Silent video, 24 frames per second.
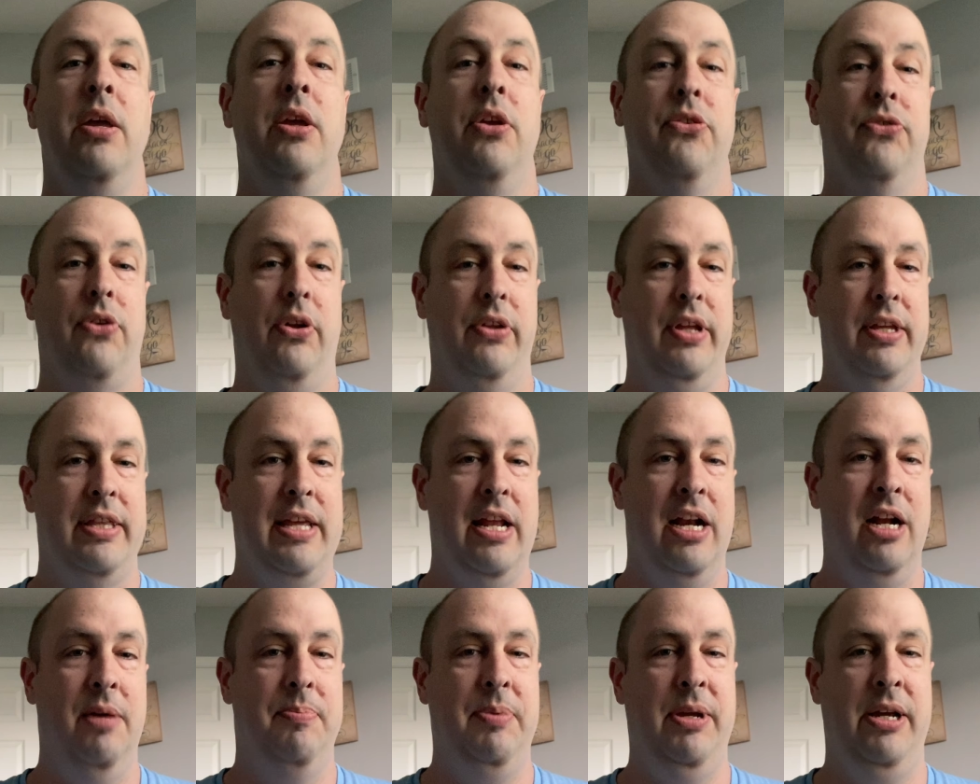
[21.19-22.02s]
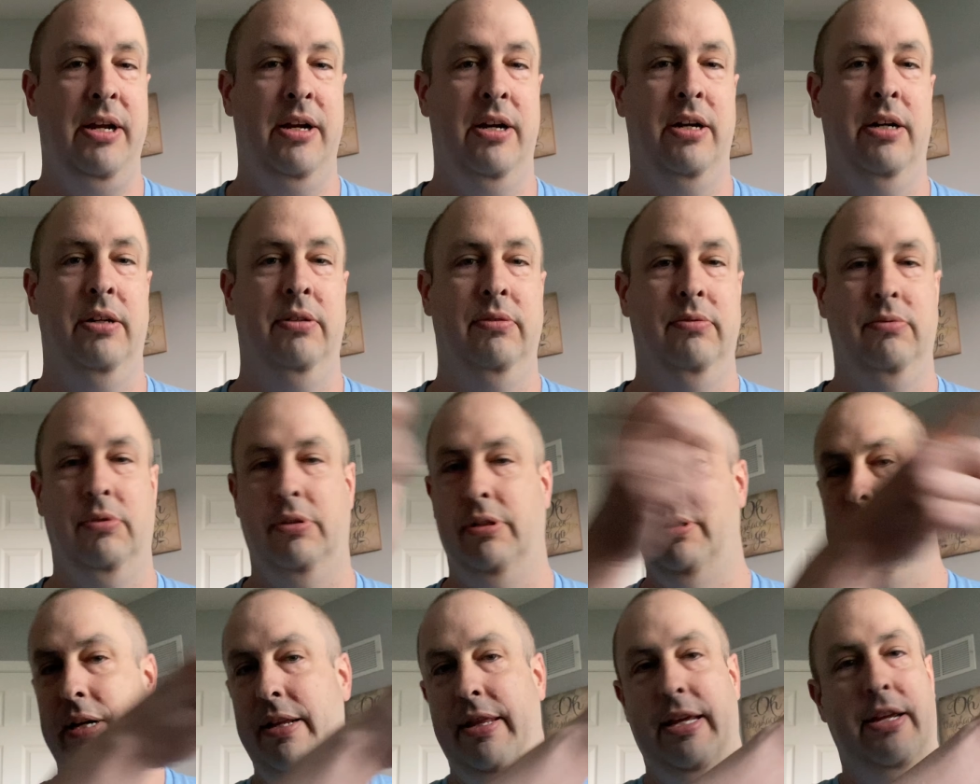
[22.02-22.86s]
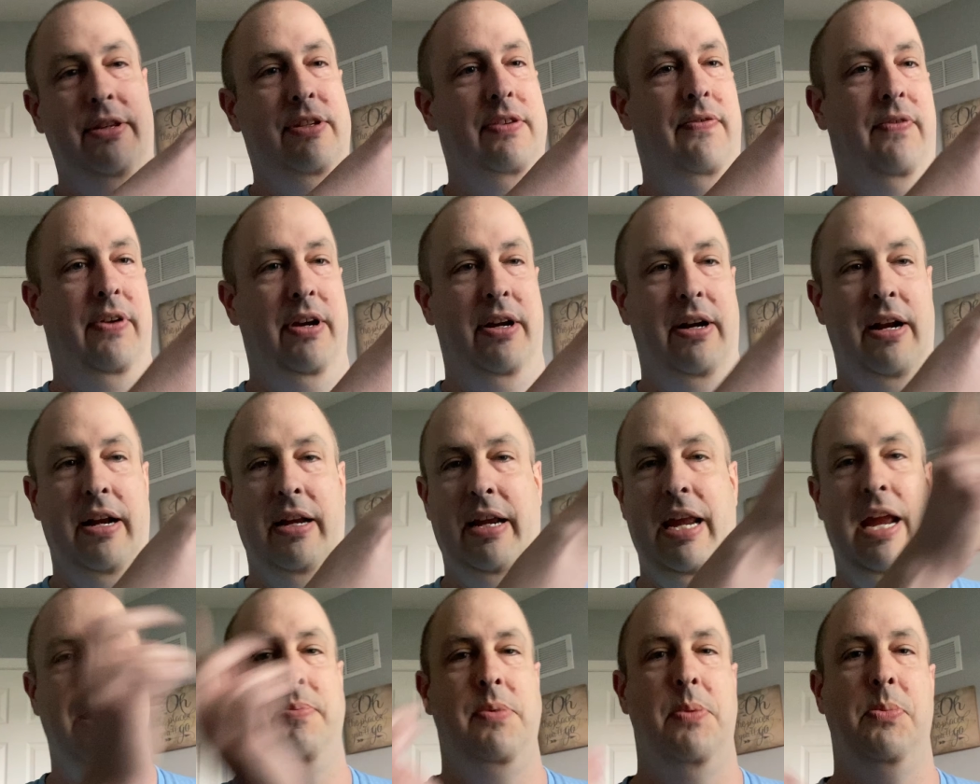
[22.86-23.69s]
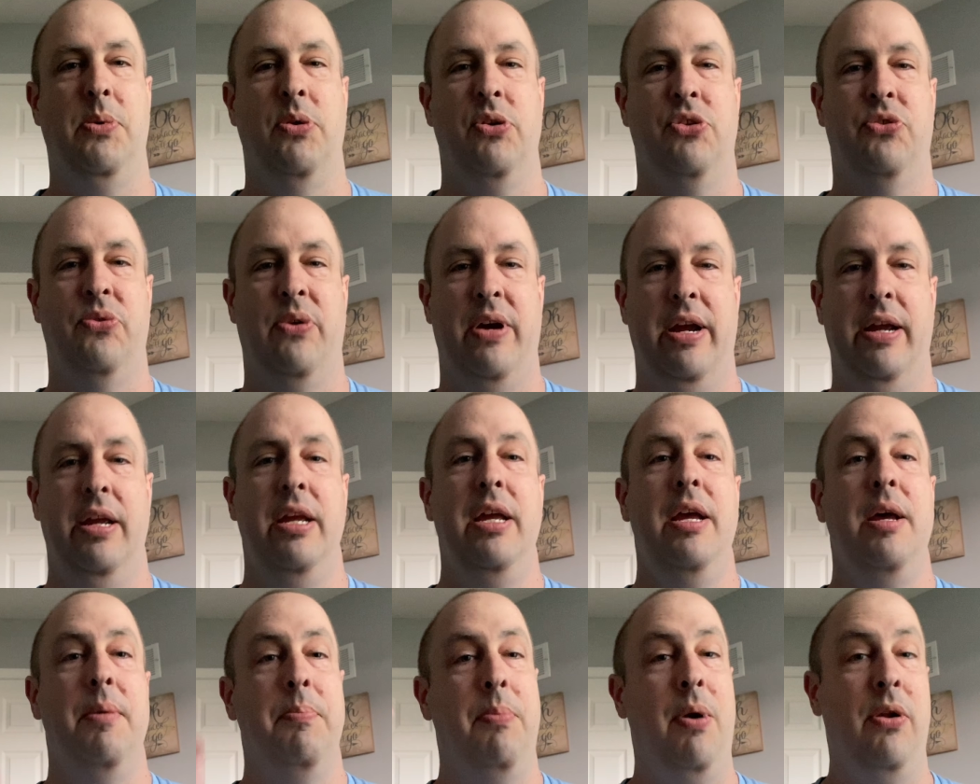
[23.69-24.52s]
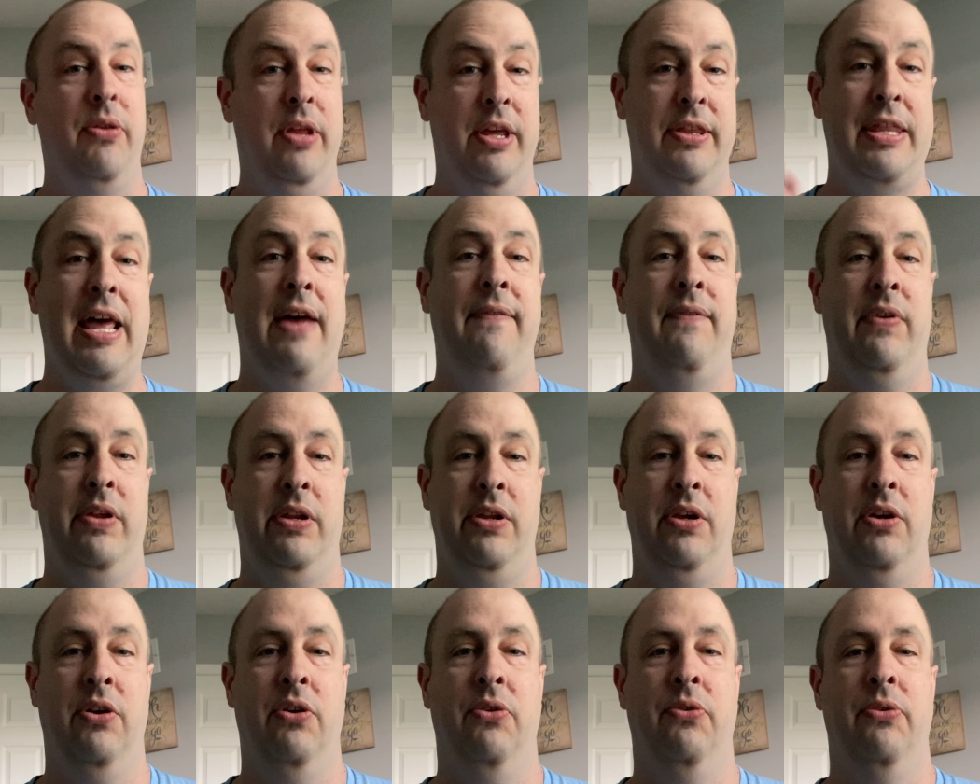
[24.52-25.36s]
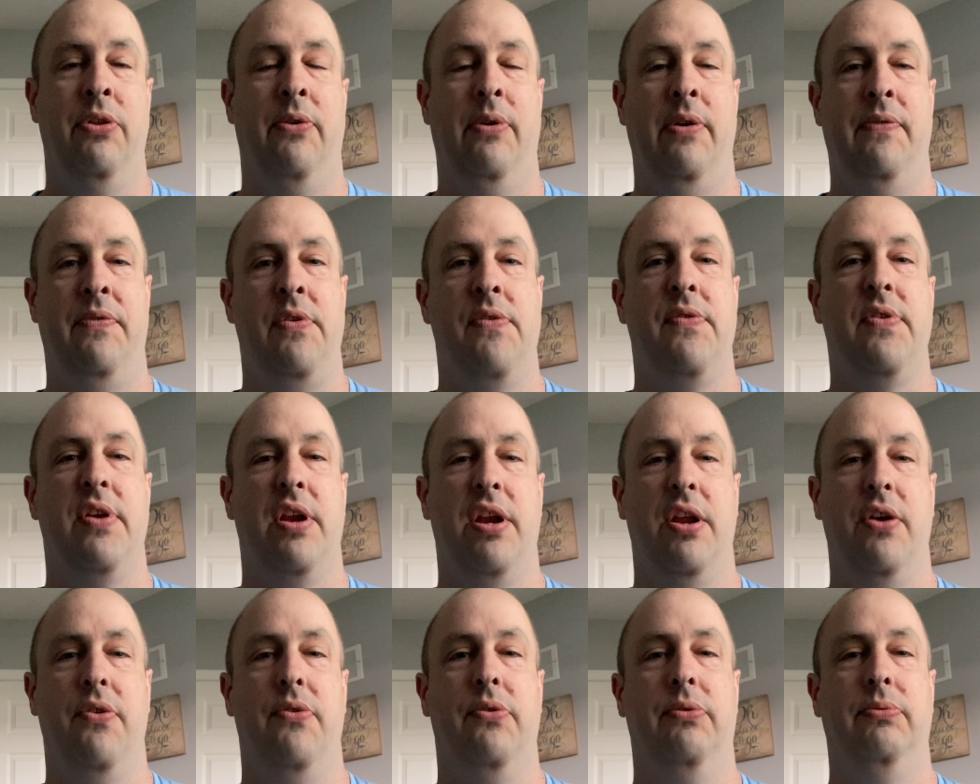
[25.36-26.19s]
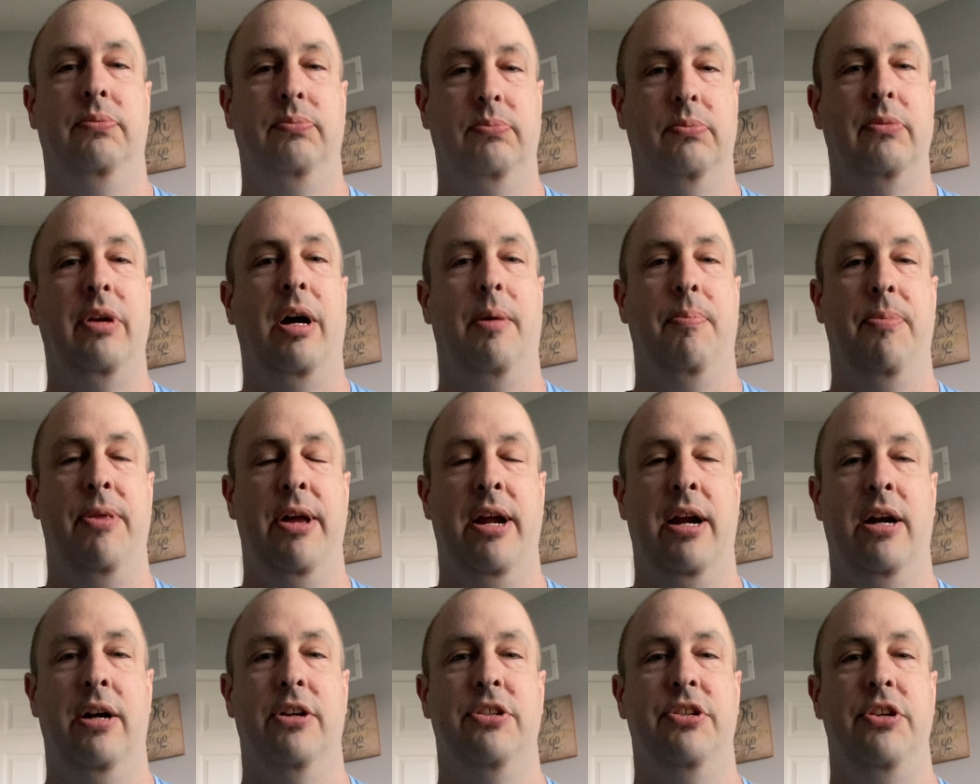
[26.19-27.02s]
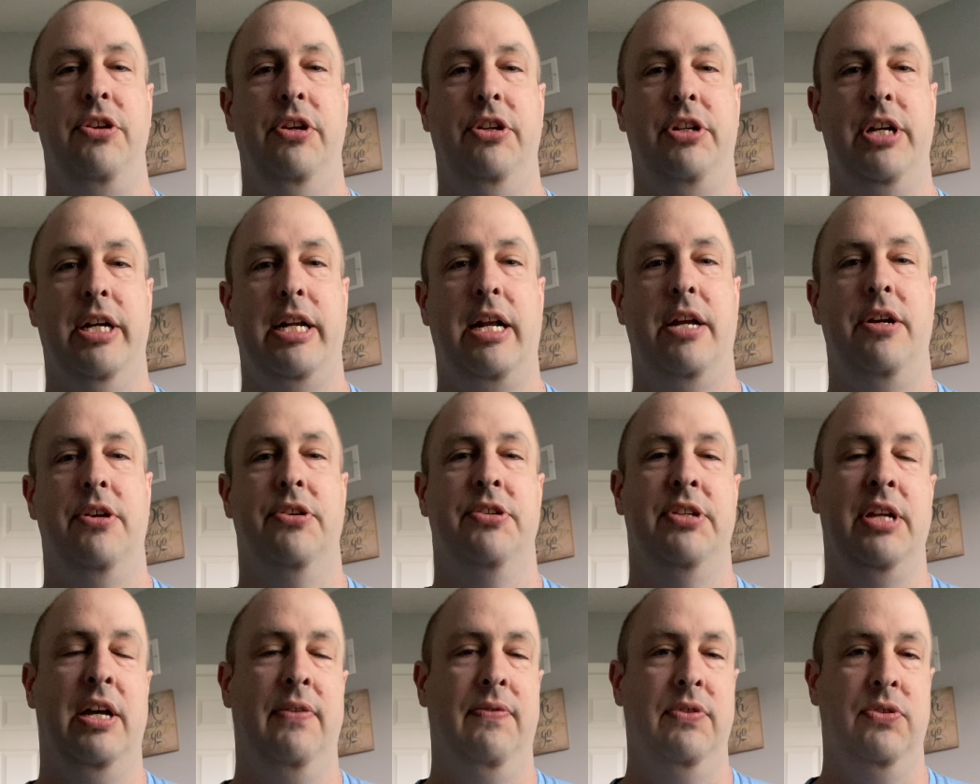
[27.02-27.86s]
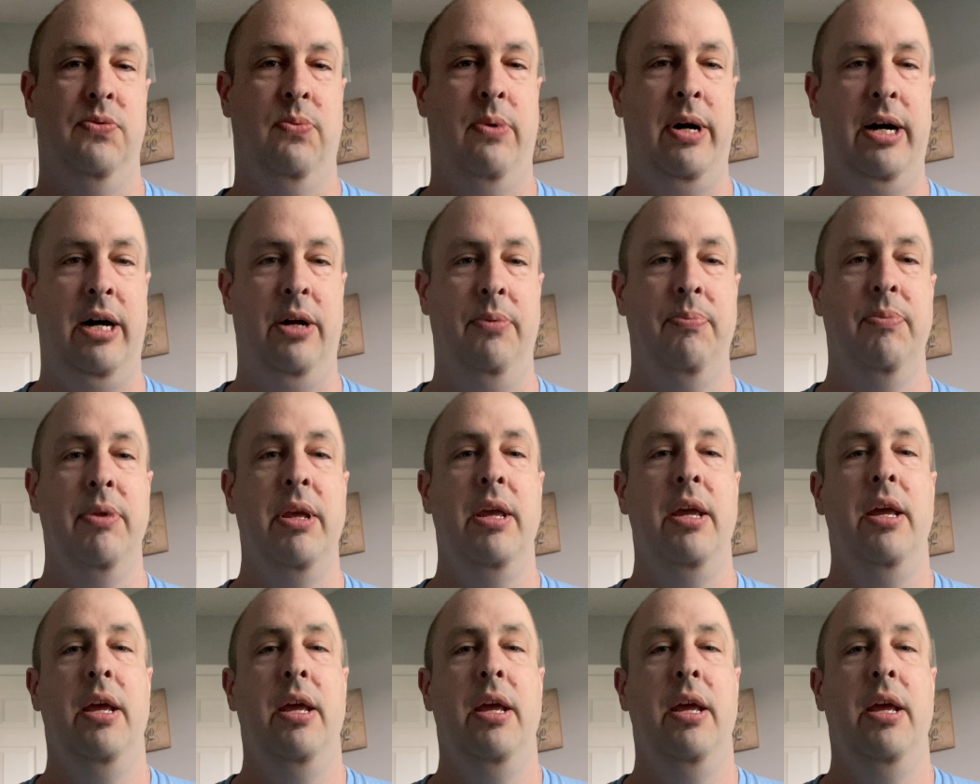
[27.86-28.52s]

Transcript: So I'll link that up here, or I think it's over here. I can't remember which way, but I'll link that video, the review video up there so you can check it out yourself as well.